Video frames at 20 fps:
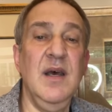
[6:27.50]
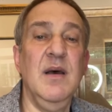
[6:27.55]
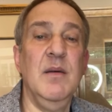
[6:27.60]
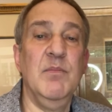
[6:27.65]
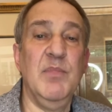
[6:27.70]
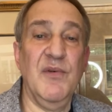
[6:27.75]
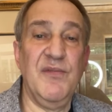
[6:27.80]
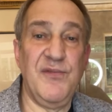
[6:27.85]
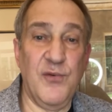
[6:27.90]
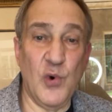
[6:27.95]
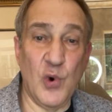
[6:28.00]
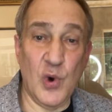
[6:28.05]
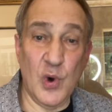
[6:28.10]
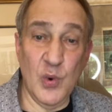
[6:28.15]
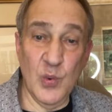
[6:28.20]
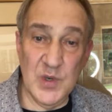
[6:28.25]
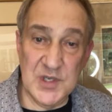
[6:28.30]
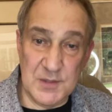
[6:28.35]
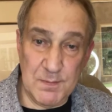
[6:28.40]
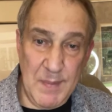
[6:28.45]
before
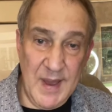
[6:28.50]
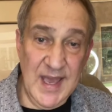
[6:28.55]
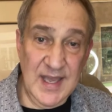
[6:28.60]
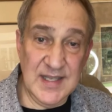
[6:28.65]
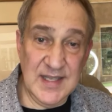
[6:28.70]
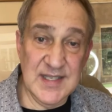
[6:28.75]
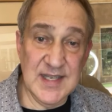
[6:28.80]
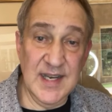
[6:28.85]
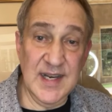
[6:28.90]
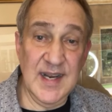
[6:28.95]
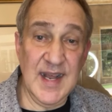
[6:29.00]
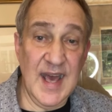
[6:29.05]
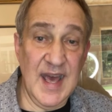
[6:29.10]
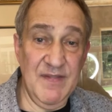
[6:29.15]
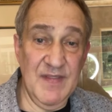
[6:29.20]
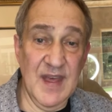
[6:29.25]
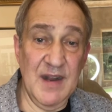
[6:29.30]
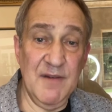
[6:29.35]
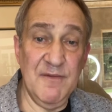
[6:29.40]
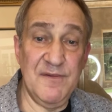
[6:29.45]
it was painted
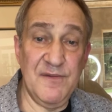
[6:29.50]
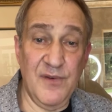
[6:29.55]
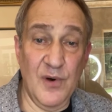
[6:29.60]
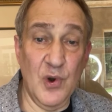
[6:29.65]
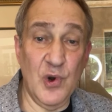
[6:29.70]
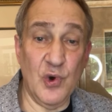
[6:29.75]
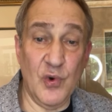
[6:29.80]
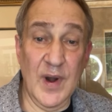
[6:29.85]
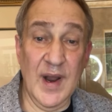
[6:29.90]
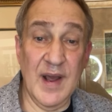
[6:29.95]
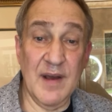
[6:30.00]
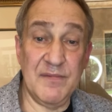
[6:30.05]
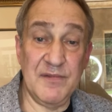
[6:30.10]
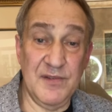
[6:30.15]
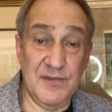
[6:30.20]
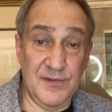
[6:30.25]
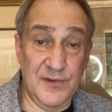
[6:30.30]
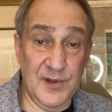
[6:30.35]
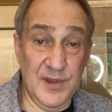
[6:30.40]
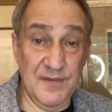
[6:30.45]
and then photographed
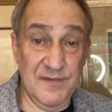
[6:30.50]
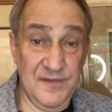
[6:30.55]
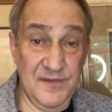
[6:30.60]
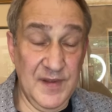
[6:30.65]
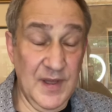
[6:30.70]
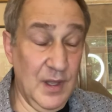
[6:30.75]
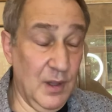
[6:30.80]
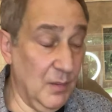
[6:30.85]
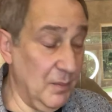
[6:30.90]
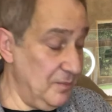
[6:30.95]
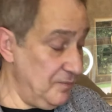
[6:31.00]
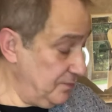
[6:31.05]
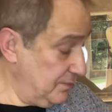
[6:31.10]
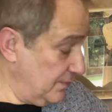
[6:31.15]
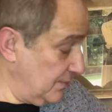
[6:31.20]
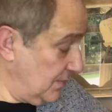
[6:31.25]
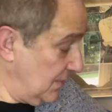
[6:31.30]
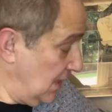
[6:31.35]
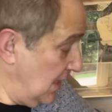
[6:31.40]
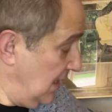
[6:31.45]
for the film.
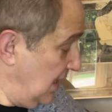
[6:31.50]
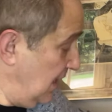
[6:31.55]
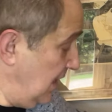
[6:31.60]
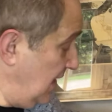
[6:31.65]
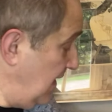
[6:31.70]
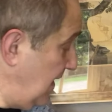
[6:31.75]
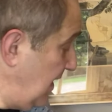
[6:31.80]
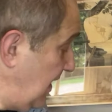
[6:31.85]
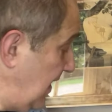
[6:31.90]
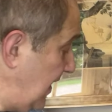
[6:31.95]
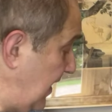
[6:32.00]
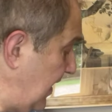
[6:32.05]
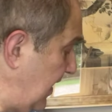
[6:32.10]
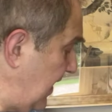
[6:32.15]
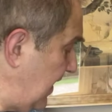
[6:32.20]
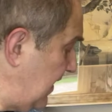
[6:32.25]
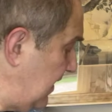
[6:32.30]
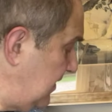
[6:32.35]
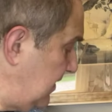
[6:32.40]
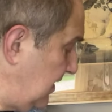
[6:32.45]

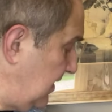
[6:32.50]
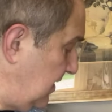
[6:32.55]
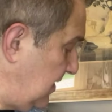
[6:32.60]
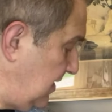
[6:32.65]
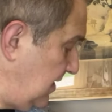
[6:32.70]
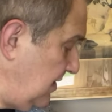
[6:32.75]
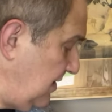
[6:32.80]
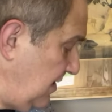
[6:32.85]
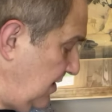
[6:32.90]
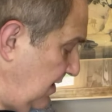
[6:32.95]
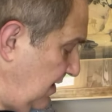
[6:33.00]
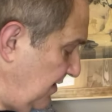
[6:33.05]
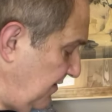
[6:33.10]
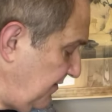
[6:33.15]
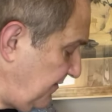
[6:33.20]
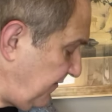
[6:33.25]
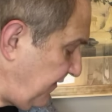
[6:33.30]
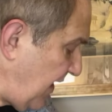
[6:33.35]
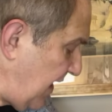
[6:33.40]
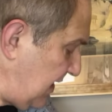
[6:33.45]
And
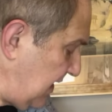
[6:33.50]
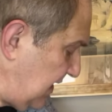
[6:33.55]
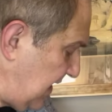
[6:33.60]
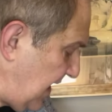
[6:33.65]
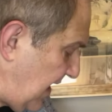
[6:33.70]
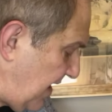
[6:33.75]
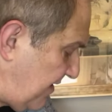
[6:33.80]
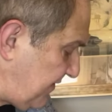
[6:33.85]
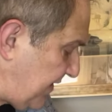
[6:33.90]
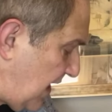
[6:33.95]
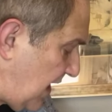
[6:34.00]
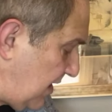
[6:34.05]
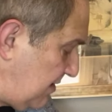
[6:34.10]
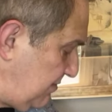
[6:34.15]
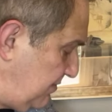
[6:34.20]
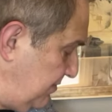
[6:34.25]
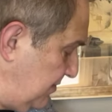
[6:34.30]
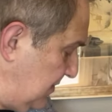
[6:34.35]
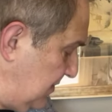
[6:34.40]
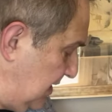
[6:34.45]
finally, I've got,
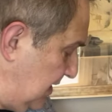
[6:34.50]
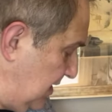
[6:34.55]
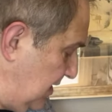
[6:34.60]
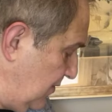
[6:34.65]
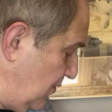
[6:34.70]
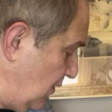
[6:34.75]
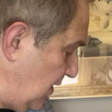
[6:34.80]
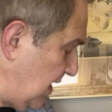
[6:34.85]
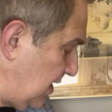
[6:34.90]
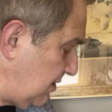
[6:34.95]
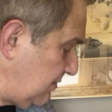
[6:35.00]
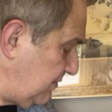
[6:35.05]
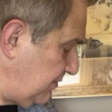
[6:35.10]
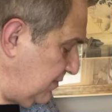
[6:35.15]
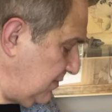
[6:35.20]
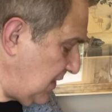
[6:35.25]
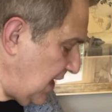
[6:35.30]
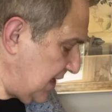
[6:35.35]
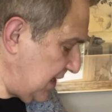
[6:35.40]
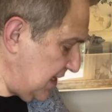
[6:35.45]
well,
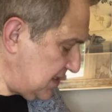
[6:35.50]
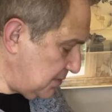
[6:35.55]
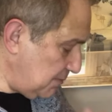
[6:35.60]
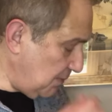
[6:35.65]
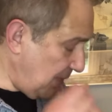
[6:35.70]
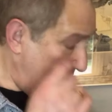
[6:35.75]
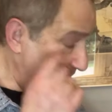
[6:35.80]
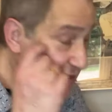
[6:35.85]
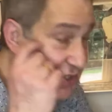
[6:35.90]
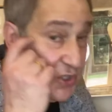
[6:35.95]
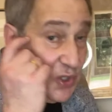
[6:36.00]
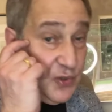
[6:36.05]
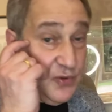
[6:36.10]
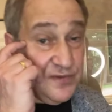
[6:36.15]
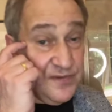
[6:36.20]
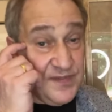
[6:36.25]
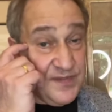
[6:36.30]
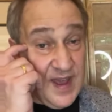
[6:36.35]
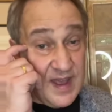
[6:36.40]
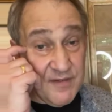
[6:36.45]
I guess my two
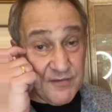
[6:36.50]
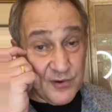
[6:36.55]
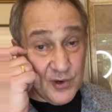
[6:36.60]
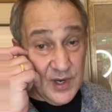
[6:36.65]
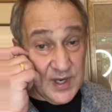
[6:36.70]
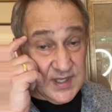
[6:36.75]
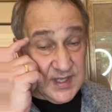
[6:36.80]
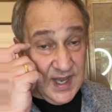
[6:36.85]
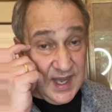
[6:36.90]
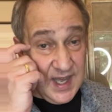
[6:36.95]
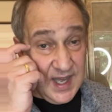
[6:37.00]
favorite,